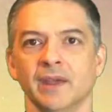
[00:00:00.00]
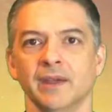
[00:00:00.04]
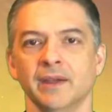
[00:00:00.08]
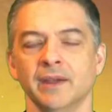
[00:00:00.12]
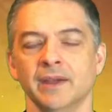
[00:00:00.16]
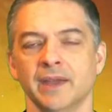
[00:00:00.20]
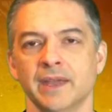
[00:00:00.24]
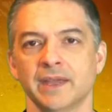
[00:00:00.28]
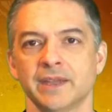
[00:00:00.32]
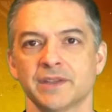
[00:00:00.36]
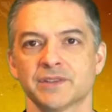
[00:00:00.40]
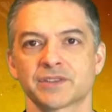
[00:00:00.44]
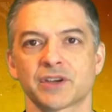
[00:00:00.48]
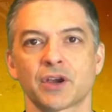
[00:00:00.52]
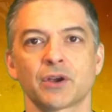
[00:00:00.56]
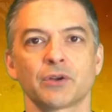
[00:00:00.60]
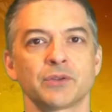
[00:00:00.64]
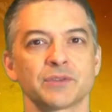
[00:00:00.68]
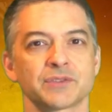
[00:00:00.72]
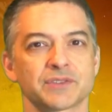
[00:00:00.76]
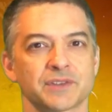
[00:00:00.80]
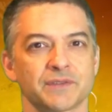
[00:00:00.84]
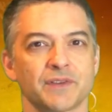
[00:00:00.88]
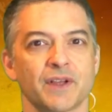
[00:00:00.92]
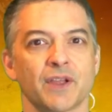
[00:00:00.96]
Hey, it's
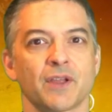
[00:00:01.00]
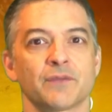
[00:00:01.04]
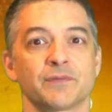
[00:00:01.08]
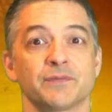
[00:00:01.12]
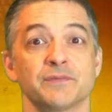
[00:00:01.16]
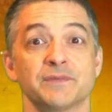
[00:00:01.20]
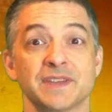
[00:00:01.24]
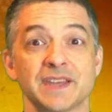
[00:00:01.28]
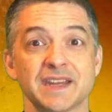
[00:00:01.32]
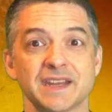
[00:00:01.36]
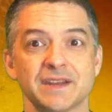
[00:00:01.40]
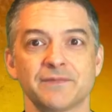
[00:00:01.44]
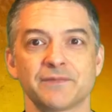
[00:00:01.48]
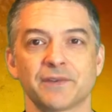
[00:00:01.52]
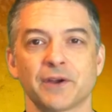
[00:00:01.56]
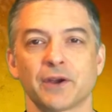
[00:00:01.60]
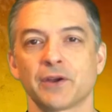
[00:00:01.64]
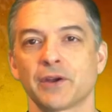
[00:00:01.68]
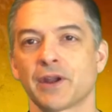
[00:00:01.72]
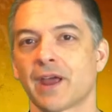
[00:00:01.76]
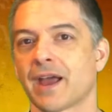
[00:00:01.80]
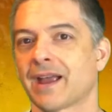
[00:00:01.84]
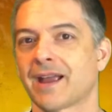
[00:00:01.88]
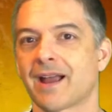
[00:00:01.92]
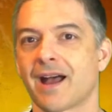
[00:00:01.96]
Carlos Cavallo from
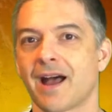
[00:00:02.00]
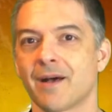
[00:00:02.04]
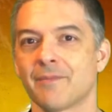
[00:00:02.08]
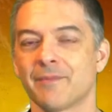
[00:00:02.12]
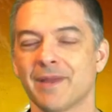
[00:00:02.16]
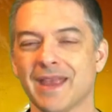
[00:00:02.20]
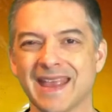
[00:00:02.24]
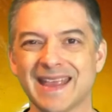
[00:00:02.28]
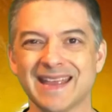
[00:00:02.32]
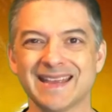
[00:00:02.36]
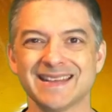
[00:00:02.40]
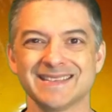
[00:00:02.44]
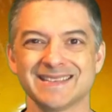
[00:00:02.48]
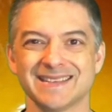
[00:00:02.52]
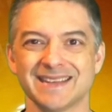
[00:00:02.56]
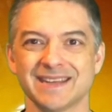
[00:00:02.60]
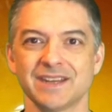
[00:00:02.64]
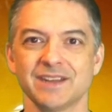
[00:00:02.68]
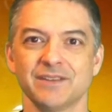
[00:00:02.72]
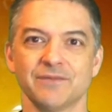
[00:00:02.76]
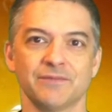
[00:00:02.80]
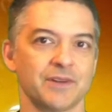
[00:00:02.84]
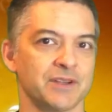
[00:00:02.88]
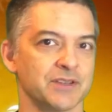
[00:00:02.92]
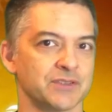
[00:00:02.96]
datingfire.com and
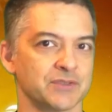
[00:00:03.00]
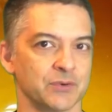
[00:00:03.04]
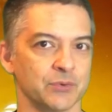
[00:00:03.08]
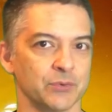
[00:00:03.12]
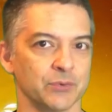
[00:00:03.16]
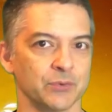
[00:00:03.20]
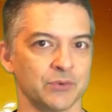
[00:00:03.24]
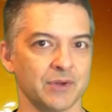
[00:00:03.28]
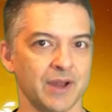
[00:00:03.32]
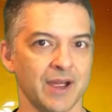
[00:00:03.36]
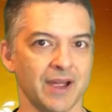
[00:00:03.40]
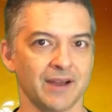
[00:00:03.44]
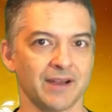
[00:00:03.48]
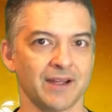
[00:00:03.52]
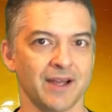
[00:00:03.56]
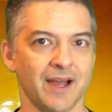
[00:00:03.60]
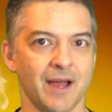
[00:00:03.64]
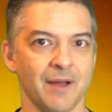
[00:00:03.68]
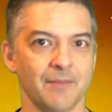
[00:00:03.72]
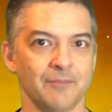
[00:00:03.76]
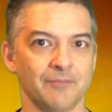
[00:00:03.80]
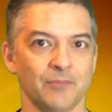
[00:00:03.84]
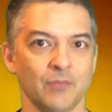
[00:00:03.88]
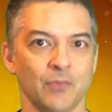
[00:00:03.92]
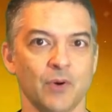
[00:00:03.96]

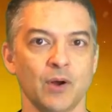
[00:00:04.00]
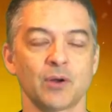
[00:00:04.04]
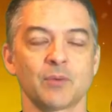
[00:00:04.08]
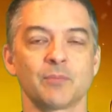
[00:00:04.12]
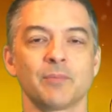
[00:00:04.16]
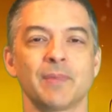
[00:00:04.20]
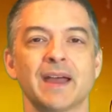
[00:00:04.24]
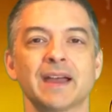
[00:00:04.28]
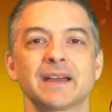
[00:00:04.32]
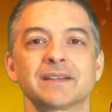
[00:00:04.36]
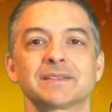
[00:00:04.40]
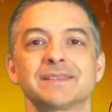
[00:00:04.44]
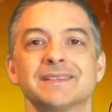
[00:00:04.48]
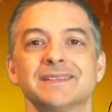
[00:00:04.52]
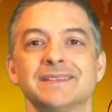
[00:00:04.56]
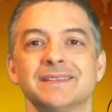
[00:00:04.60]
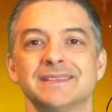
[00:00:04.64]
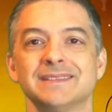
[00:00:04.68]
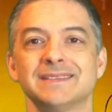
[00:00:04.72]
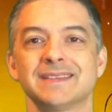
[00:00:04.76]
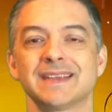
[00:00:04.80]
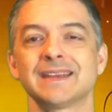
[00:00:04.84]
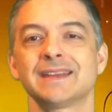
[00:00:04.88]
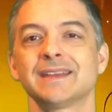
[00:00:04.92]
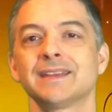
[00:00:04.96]
datingadviceguru.com. Welcome back to the
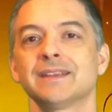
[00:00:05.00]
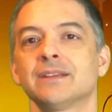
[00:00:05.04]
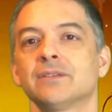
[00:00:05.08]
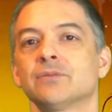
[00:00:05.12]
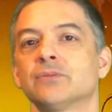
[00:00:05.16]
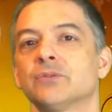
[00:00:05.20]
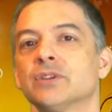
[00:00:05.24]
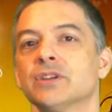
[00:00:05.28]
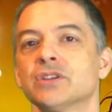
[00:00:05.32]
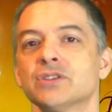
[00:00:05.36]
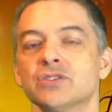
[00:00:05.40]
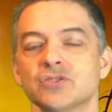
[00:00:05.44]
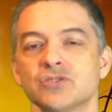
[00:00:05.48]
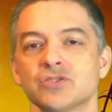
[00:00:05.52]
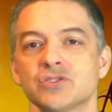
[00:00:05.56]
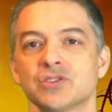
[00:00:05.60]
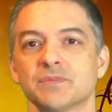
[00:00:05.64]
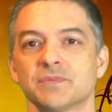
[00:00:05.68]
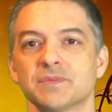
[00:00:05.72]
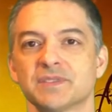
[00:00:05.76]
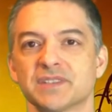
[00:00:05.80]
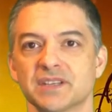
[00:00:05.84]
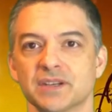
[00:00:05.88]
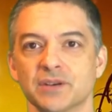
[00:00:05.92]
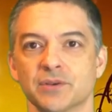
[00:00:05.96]
dating and
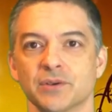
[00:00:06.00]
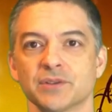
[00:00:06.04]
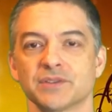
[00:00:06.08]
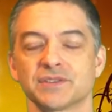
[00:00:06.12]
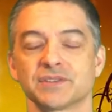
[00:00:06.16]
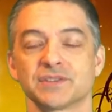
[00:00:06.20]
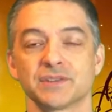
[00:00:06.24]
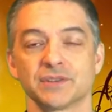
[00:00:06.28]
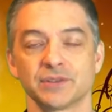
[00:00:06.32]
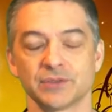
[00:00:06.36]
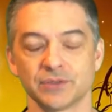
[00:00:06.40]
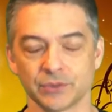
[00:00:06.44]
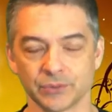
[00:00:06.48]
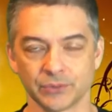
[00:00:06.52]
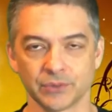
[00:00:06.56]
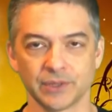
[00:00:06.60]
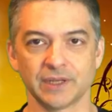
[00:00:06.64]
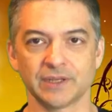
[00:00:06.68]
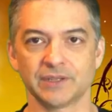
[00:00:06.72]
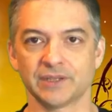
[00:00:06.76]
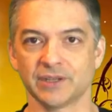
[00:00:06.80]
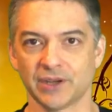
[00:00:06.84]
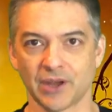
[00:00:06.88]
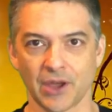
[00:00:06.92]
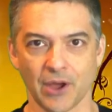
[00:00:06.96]
relationship secrets you
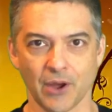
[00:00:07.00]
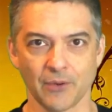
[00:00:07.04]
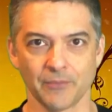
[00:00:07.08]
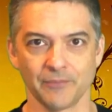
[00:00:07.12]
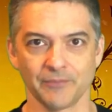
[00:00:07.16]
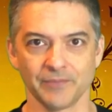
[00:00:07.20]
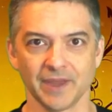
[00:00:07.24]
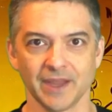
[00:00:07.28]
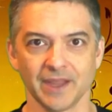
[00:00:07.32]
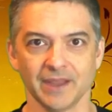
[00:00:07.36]
need to know.